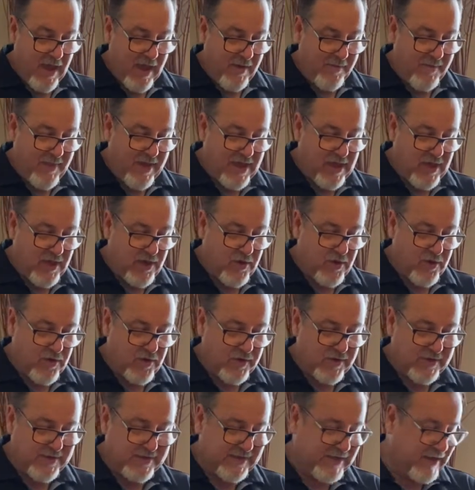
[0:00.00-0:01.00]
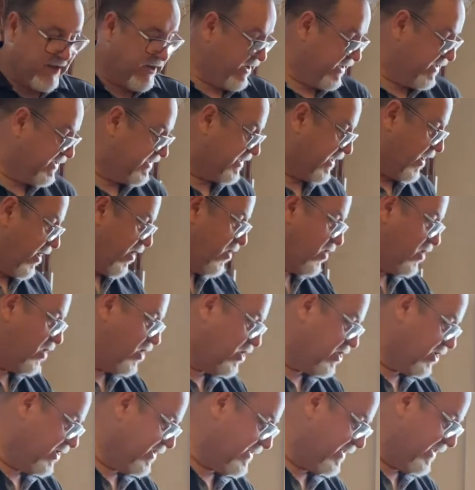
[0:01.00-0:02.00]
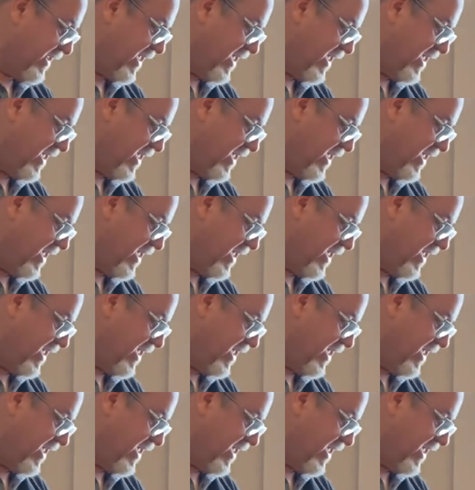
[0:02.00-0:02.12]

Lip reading: be used. So you just need